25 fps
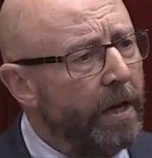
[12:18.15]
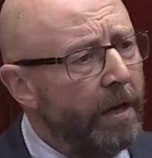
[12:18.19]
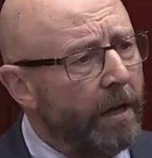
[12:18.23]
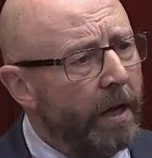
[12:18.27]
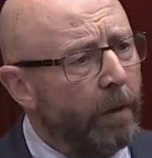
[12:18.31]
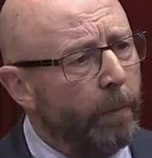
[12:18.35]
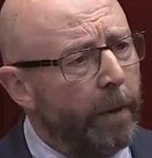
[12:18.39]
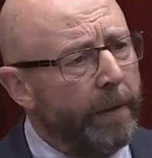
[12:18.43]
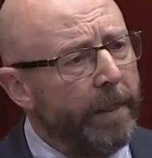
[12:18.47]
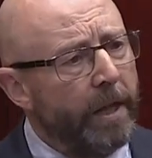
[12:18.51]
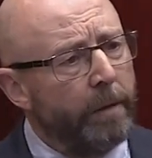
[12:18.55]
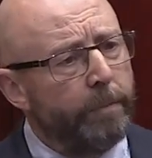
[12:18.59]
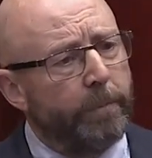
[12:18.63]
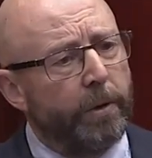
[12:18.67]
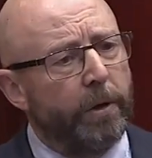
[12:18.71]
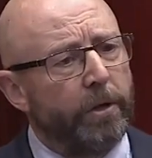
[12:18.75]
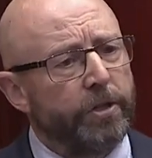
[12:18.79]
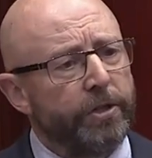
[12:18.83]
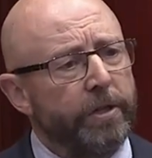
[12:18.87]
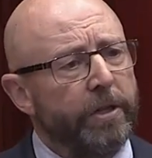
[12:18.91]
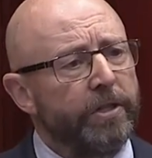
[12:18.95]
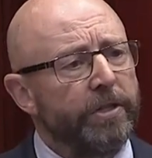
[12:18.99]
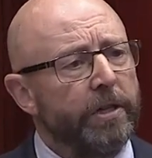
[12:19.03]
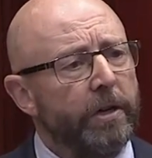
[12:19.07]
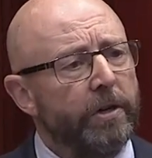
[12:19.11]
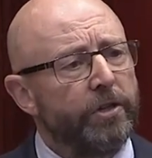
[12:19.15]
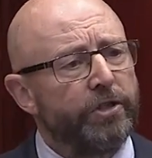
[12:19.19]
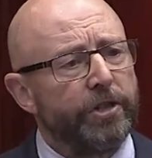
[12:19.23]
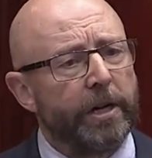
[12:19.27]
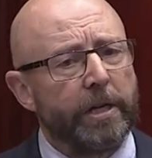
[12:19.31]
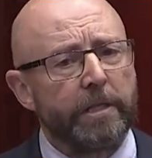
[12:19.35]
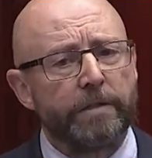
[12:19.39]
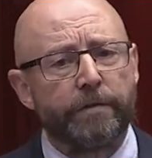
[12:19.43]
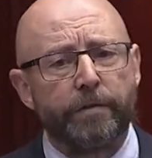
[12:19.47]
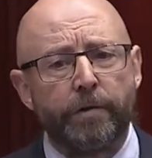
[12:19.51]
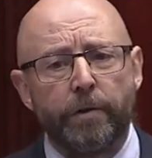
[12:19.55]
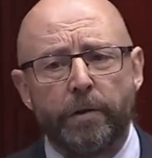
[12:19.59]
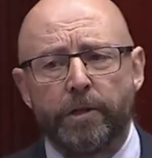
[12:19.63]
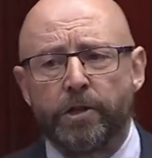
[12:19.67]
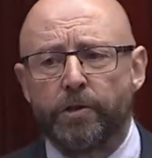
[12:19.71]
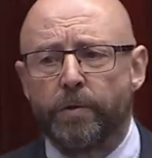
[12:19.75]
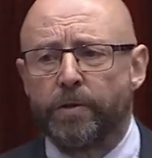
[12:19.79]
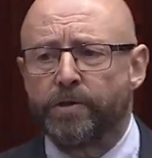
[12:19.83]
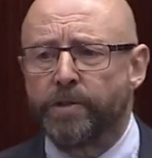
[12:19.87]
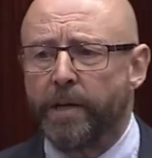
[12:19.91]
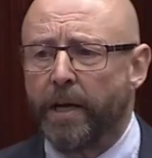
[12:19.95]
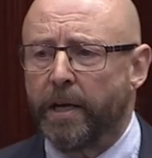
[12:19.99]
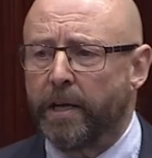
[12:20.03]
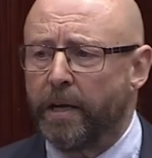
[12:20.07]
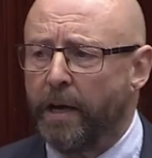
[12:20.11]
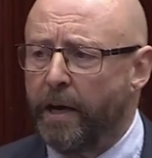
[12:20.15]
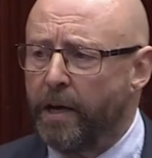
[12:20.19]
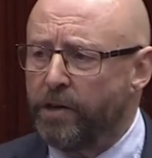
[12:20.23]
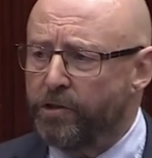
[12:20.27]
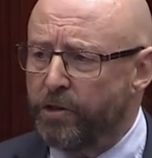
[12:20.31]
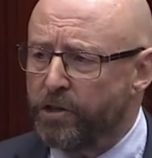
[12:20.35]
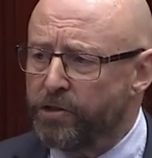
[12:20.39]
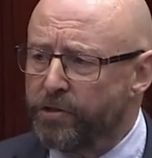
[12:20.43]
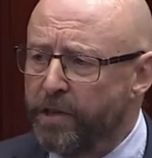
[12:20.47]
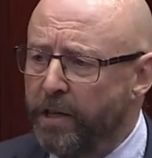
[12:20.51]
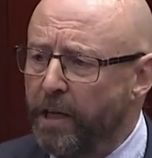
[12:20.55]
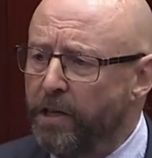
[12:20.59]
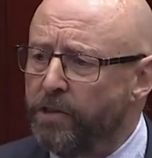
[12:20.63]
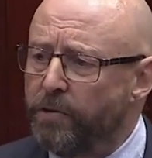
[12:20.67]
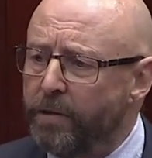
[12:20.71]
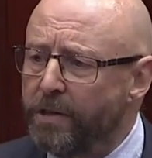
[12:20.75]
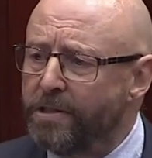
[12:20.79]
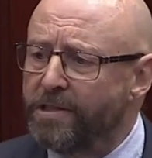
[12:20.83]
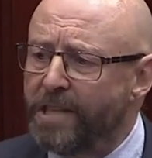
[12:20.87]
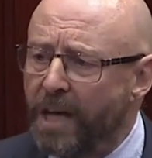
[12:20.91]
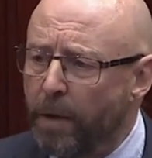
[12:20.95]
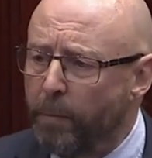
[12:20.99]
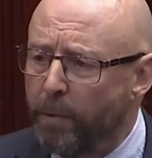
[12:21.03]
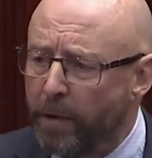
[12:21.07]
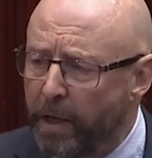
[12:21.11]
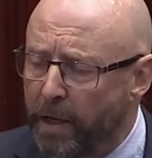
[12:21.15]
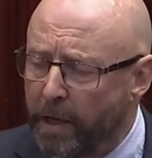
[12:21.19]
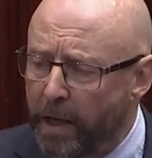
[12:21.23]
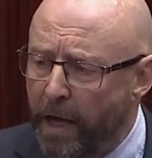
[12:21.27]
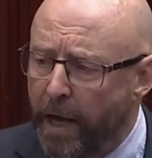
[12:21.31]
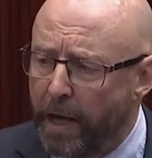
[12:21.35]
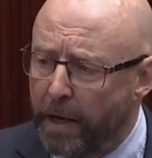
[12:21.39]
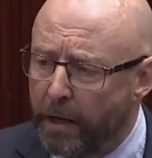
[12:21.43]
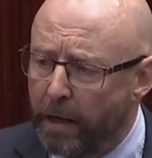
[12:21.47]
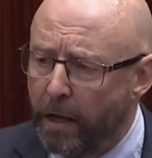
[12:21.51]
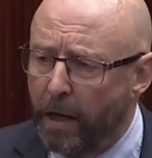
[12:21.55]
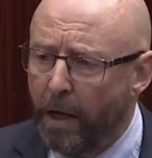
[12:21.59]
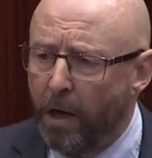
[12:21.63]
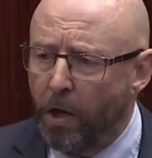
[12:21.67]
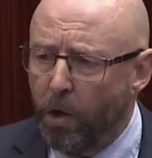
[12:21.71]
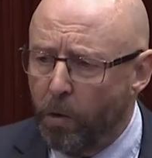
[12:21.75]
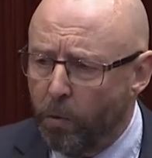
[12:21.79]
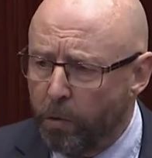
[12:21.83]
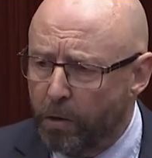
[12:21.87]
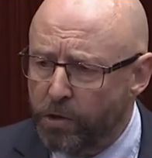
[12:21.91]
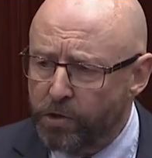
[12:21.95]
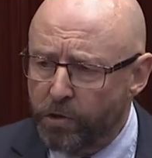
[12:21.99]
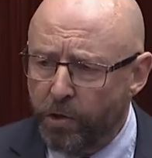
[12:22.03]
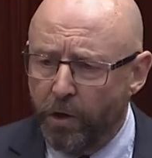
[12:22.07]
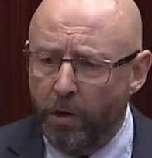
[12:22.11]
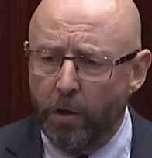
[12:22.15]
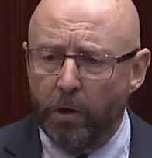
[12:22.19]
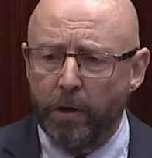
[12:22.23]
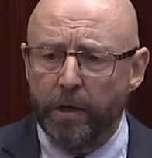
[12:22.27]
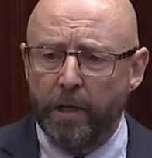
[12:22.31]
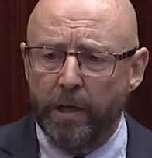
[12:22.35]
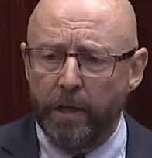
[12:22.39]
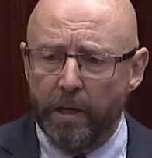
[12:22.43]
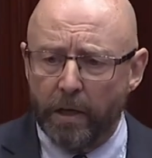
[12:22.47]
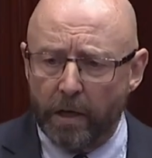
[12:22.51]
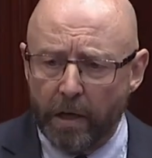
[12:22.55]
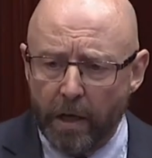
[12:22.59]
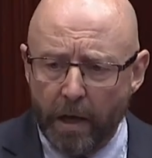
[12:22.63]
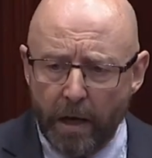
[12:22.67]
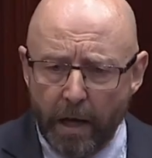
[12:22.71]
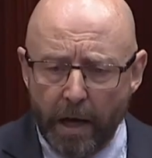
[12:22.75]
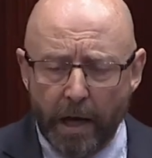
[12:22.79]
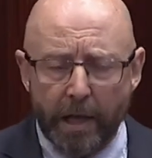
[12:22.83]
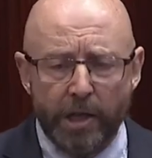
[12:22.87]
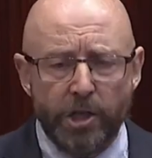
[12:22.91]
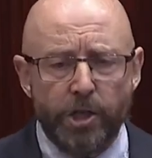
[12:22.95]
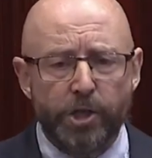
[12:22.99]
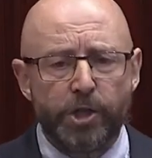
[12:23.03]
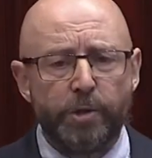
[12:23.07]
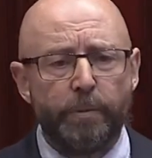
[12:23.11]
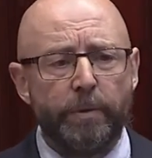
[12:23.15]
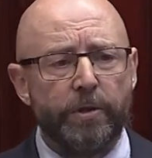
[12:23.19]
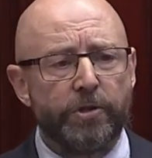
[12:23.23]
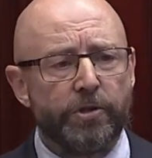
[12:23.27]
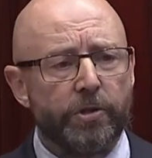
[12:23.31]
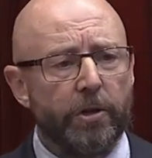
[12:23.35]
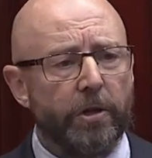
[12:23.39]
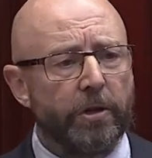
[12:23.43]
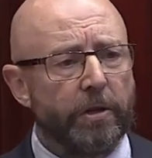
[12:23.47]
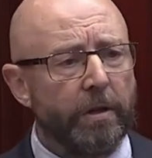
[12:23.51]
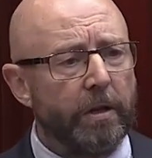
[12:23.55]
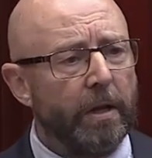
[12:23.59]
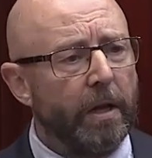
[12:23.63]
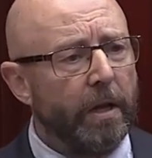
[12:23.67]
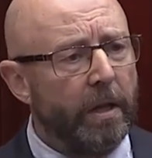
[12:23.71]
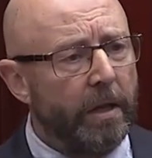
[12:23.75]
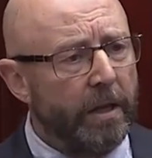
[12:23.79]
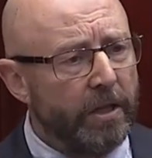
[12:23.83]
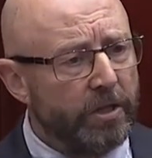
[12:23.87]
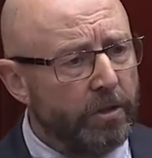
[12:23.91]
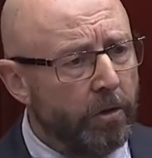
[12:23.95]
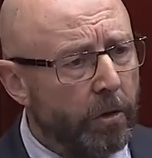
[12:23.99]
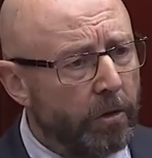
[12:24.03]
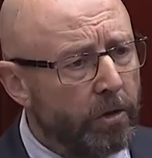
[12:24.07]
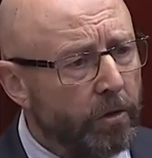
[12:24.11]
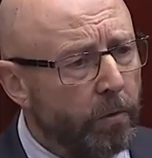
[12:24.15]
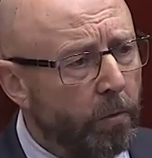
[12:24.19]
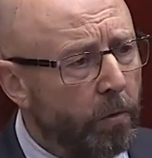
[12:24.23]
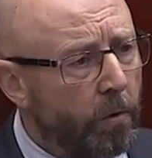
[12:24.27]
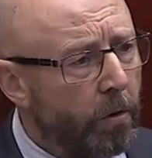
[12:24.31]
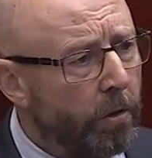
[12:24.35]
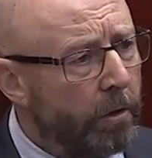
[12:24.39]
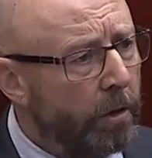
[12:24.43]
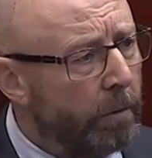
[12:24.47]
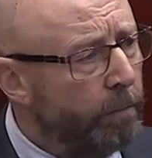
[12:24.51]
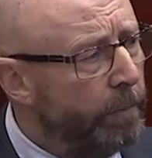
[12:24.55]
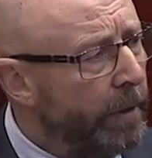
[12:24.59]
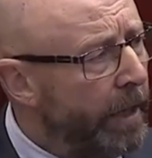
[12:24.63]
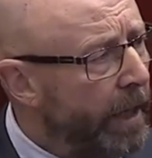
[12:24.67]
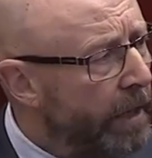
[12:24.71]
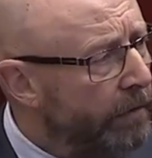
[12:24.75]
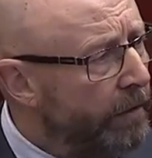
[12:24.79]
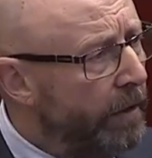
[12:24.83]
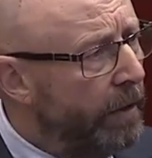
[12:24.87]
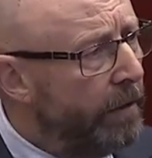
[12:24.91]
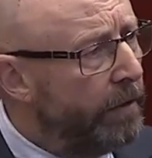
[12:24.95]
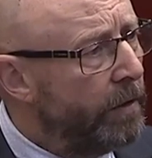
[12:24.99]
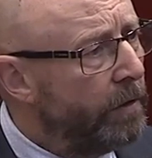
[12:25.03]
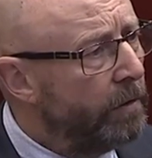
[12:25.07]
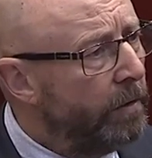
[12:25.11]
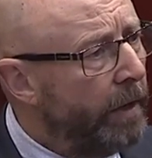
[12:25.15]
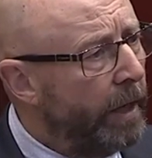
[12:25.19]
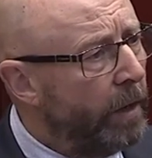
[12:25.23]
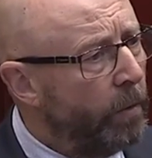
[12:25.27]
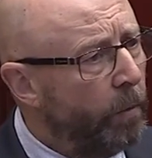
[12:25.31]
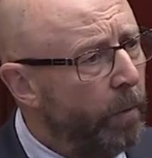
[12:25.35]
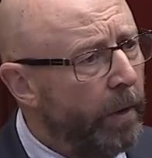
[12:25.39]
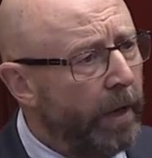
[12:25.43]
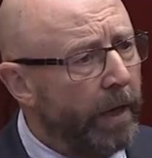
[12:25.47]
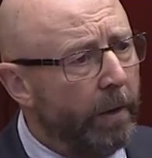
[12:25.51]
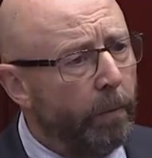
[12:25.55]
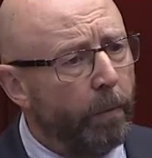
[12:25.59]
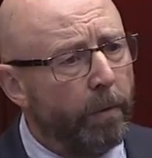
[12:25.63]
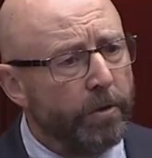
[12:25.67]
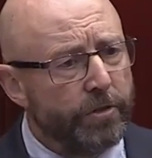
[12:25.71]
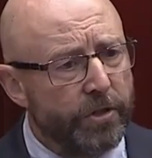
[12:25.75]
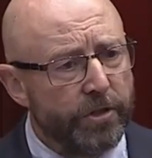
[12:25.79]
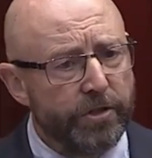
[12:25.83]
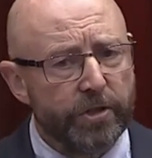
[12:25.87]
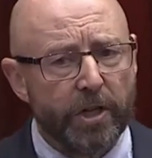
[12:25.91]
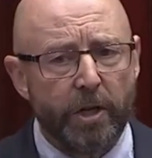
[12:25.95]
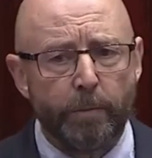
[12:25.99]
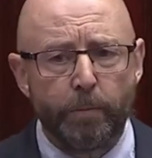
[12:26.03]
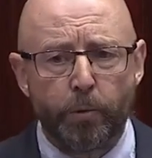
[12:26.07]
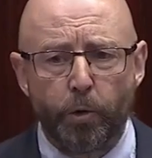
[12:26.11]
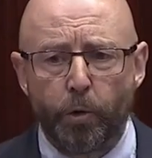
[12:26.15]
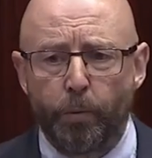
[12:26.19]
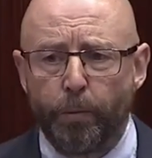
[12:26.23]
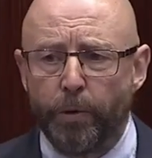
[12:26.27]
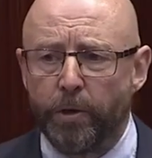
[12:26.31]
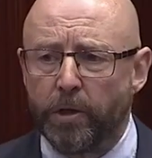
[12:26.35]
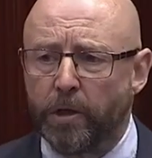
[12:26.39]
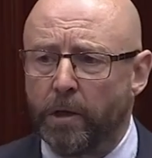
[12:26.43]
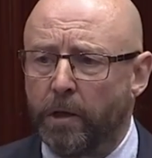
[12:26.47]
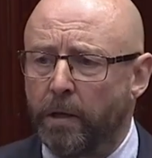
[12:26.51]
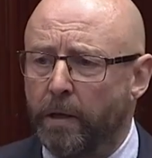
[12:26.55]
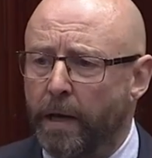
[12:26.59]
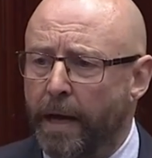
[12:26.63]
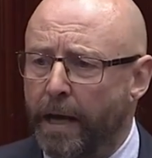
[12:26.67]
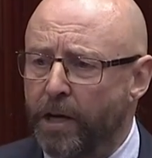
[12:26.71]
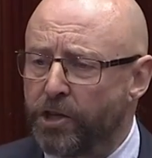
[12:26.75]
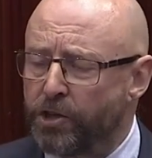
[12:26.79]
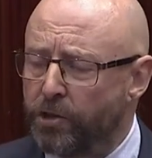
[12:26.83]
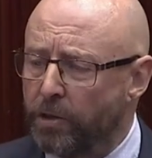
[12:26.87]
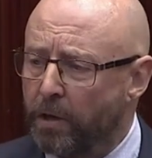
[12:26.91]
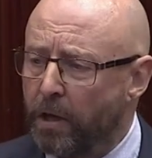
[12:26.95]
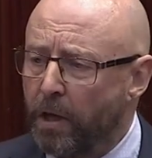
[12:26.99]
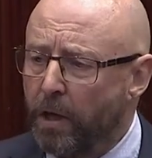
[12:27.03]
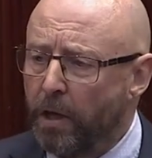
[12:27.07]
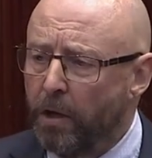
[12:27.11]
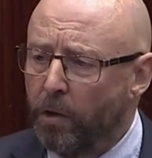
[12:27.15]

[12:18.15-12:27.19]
And when that person is now transferred to a psychiatrist, they need to examine again what's going on here, and just to be certain, is Dr. Walker behaving in the right way? Was this an appropriate action?